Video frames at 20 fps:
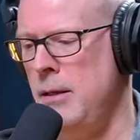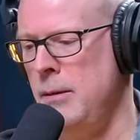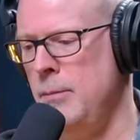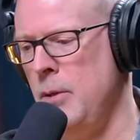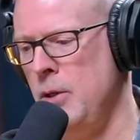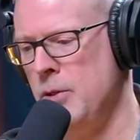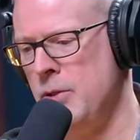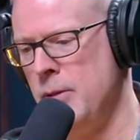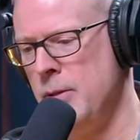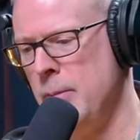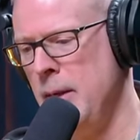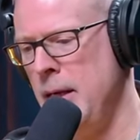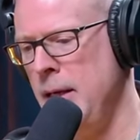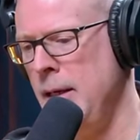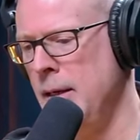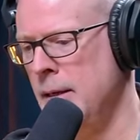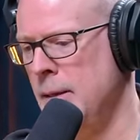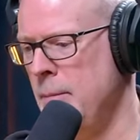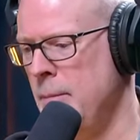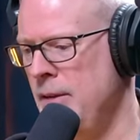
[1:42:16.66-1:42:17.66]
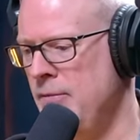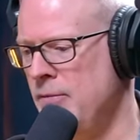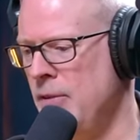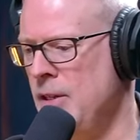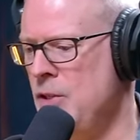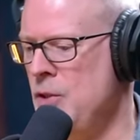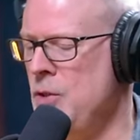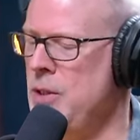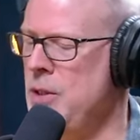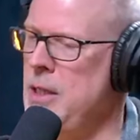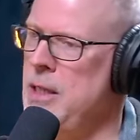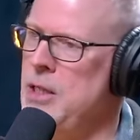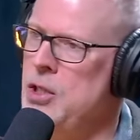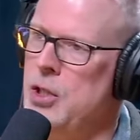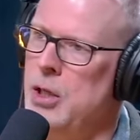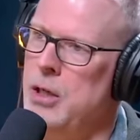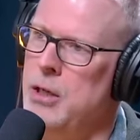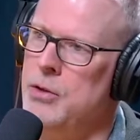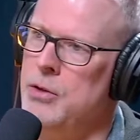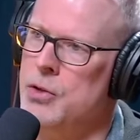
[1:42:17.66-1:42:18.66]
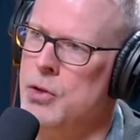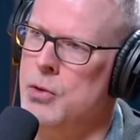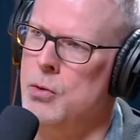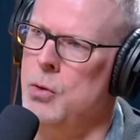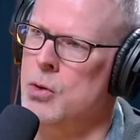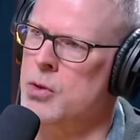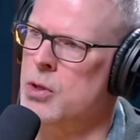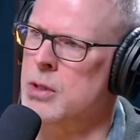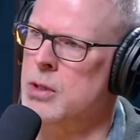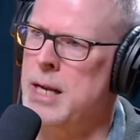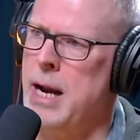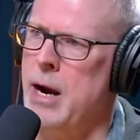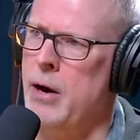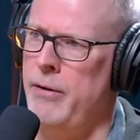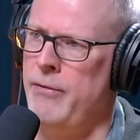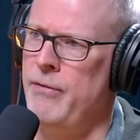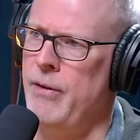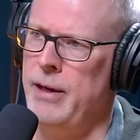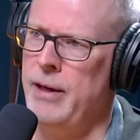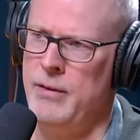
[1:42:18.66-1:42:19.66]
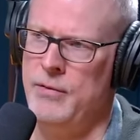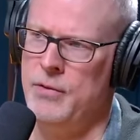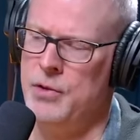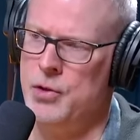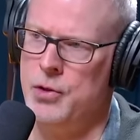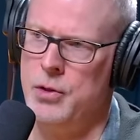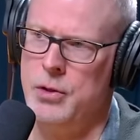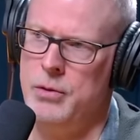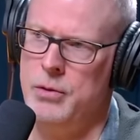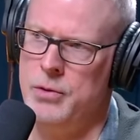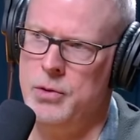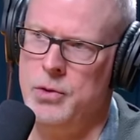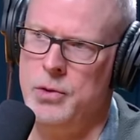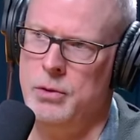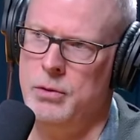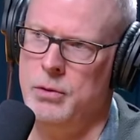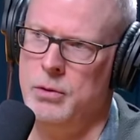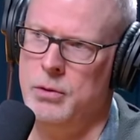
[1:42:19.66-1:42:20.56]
most of my friends who teach at other schools are terrified of their students,